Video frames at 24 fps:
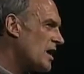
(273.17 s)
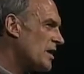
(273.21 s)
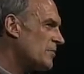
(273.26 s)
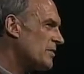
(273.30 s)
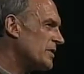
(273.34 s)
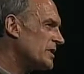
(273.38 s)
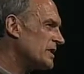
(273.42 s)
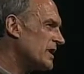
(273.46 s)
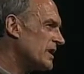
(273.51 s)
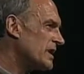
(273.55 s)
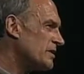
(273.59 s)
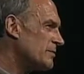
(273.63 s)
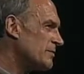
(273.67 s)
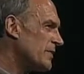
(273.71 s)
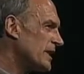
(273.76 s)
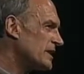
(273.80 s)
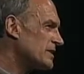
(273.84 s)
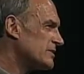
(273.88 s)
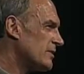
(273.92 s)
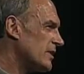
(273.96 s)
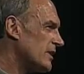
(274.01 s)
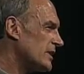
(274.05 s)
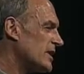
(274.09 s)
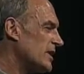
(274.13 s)
But getting back
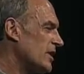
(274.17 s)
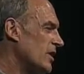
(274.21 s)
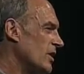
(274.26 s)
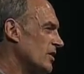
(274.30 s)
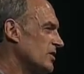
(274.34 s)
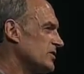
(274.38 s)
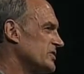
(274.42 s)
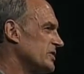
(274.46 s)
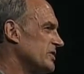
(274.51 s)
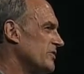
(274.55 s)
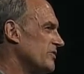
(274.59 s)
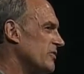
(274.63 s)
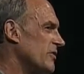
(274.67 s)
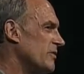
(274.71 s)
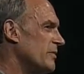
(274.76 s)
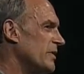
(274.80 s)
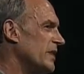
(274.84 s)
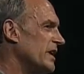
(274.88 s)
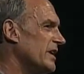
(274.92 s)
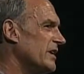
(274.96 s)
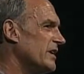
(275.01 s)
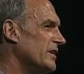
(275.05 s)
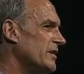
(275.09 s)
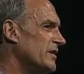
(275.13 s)
to archaeology for a
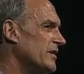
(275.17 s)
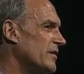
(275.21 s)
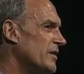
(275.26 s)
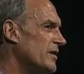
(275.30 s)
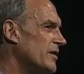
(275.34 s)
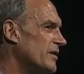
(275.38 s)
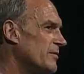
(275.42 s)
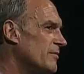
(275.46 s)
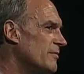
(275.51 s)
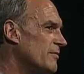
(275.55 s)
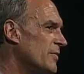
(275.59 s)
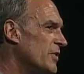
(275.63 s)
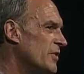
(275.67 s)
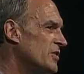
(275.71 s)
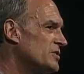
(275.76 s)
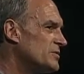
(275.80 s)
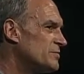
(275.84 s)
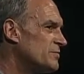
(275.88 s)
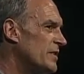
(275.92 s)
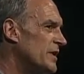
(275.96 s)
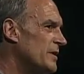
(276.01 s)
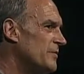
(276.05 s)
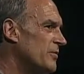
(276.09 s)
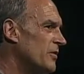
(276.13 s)
minute,
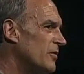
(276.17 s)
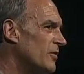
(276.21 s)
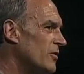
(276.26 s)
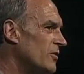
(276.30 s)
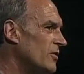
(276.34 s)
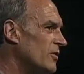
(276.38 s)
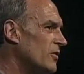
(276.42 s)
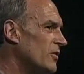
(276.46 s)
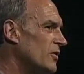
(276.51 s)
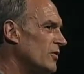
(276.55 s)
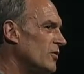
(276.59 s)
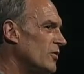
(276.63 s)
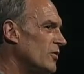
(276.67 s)
most people,